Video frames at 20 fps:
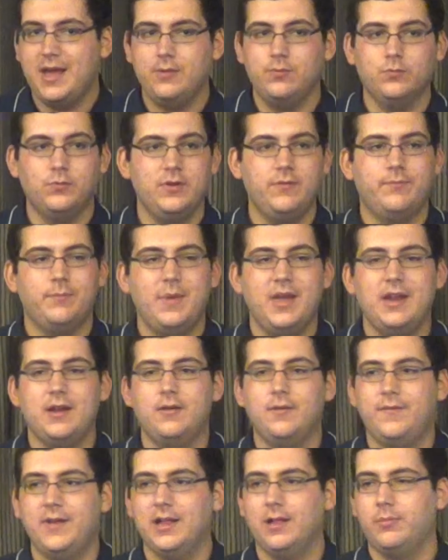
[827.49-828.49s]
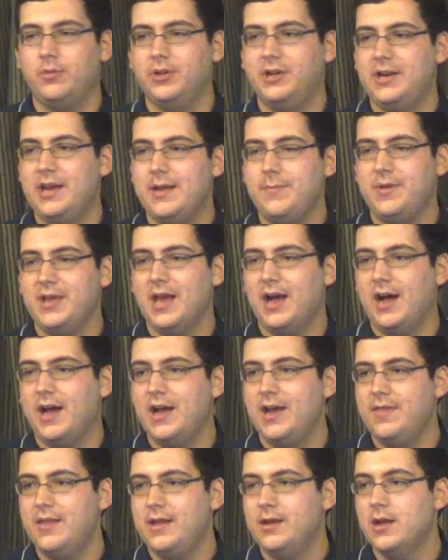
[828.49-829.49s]
and we made it available in an
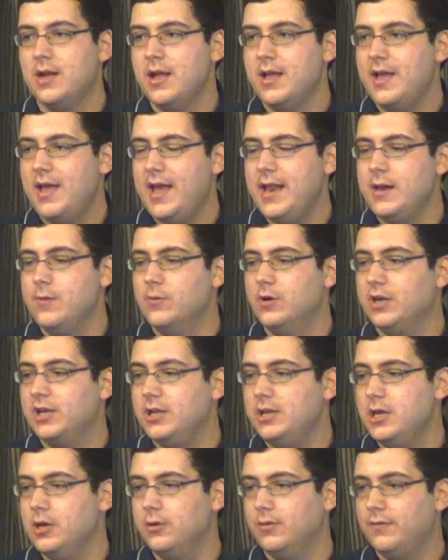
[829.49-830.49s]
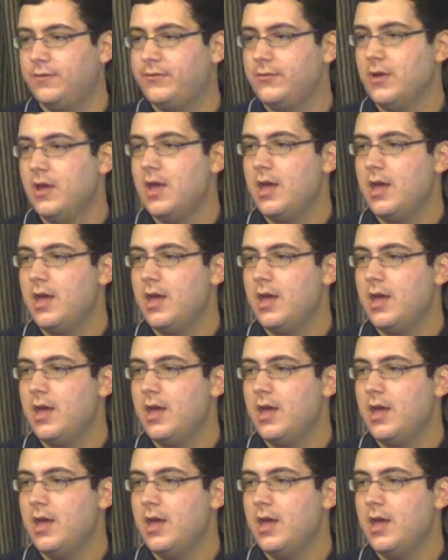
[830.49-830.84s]
API that anyone can use.